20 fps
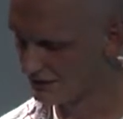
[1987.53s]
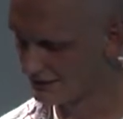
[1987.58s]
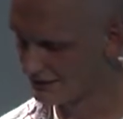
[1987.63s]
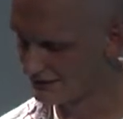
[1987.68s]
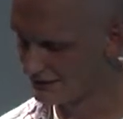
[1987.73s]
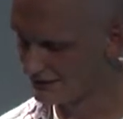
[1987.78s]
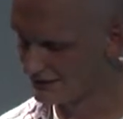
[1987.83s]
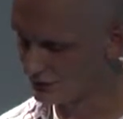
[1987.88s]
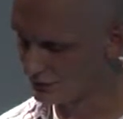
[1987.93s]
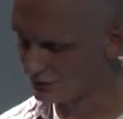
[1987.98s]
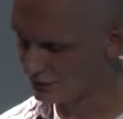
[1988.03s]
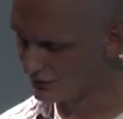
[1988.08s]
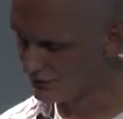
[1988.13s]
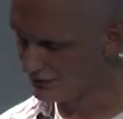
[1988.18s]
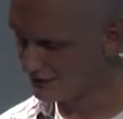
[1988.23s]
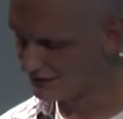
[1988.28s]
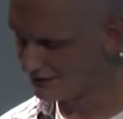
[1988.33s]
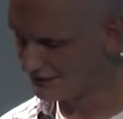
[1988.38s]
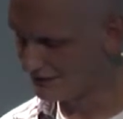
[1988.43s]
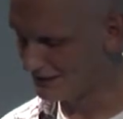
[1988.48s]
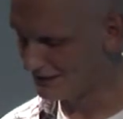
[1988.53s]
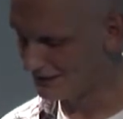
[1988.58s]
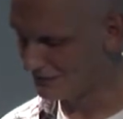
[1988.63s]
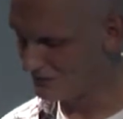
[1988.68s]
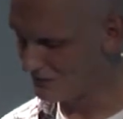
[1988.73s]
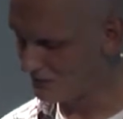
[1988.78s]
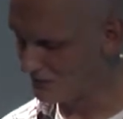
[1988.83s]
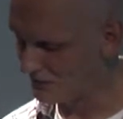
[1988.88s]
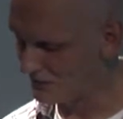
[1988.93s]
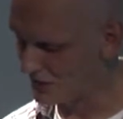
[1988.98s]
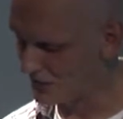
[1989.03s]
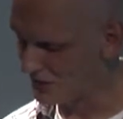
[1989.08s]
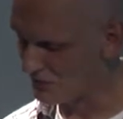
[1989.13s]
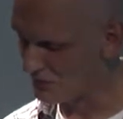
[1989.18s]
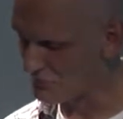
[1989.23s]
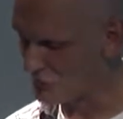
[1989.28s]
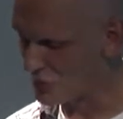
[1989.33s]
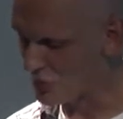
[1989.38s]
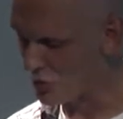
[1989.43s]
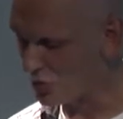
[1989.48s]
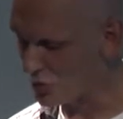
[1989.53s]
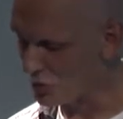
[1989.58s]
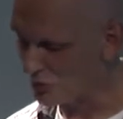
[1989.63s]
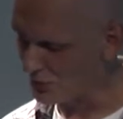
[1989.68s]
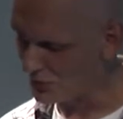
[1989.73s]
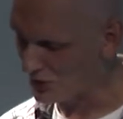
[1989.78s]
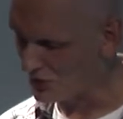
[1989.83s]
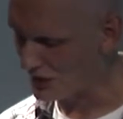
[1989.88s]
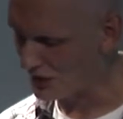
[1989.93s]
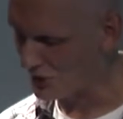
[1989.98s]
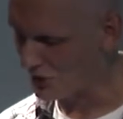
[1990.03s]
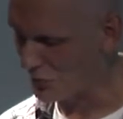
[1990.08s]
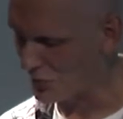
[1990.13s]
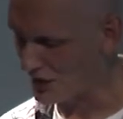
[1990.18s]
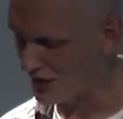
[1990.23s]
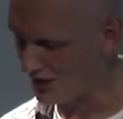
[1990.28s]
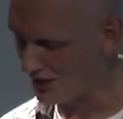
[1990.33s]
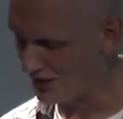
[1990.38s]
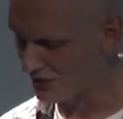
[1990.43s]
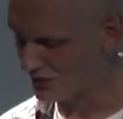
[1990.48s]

So this is the more complicated way.